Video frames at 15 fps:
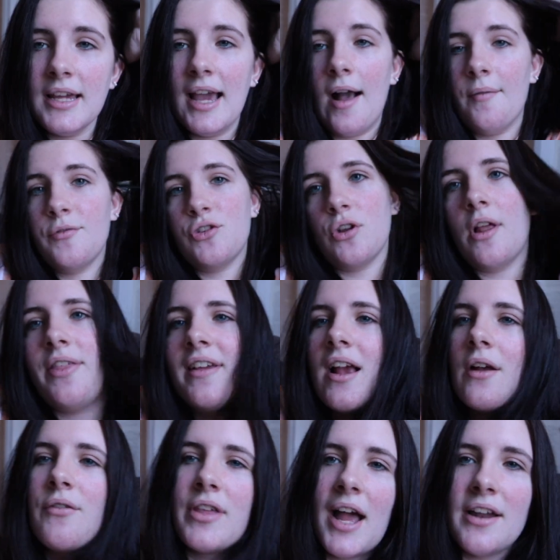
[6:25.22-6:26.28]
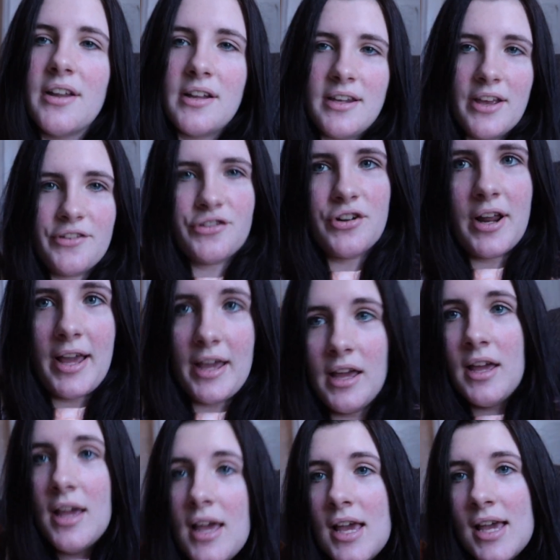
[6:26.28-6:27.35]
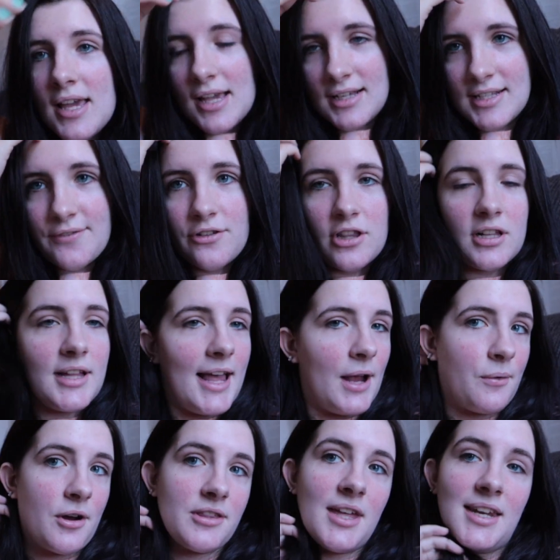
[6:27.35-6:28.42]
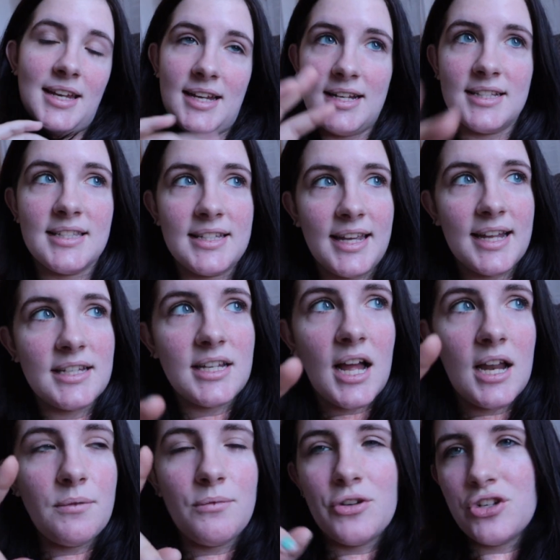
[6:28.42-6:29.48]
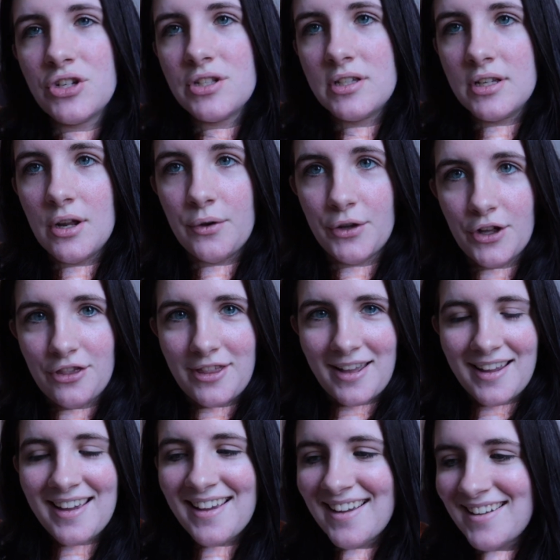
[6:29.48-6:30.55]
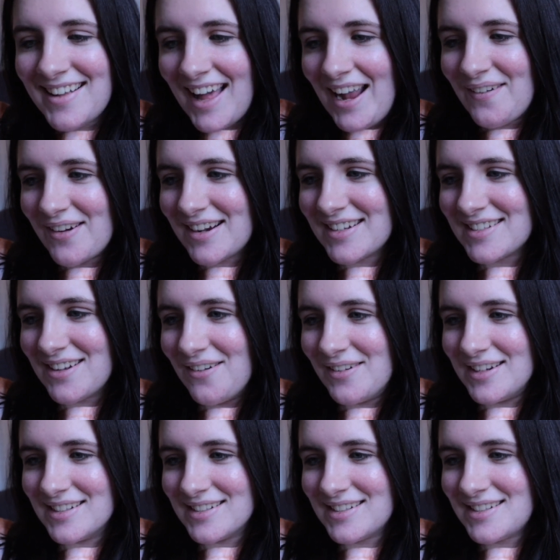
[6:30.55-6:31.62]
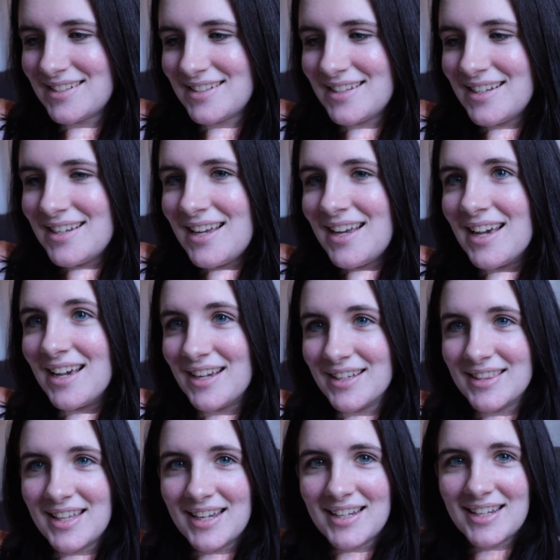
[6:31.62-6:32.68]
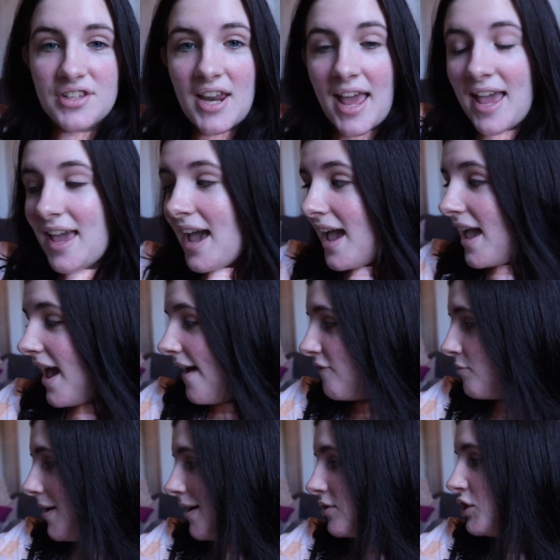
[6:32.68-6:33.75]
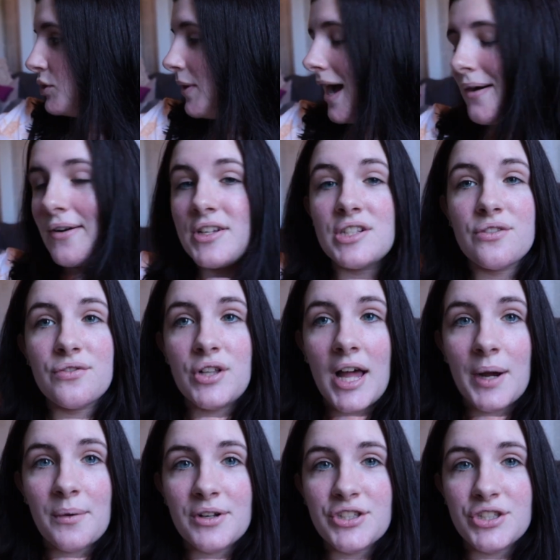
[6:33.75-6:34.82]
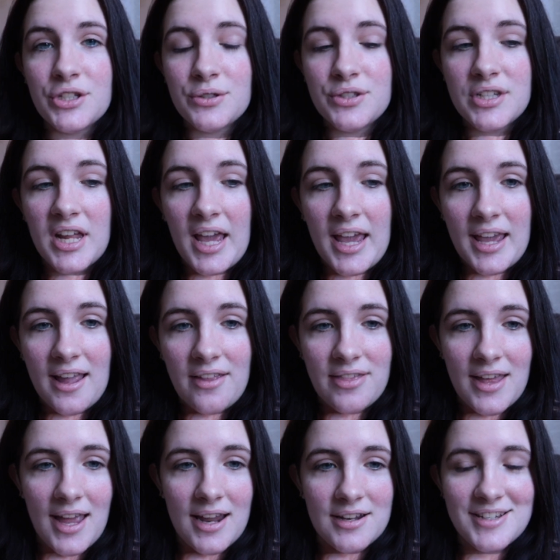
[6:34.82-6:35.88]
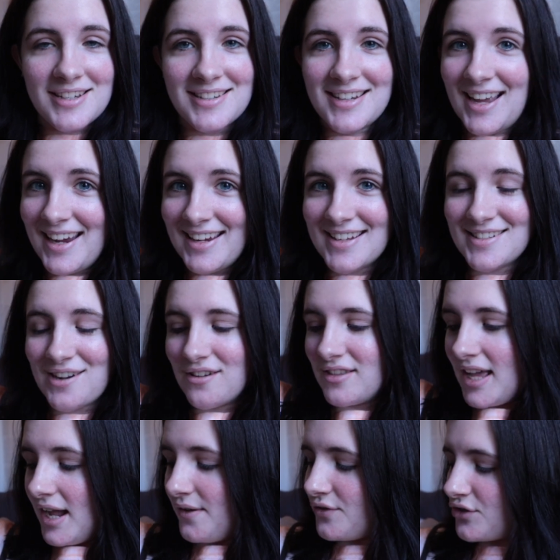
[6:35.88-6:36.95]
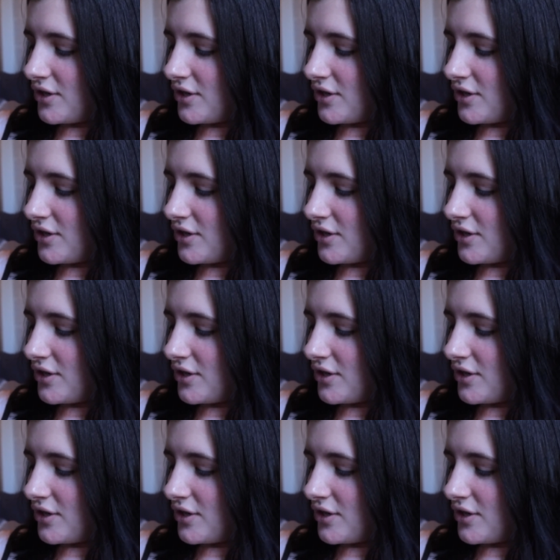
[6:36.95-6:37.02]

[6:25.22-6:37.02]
Yeah, so nothing really got done yesterday except for the client work that needed to get done, which is, you know, a good thing. Client work is always a good thing. Today I have about 2 hours of client work to do today, and then tonight is our live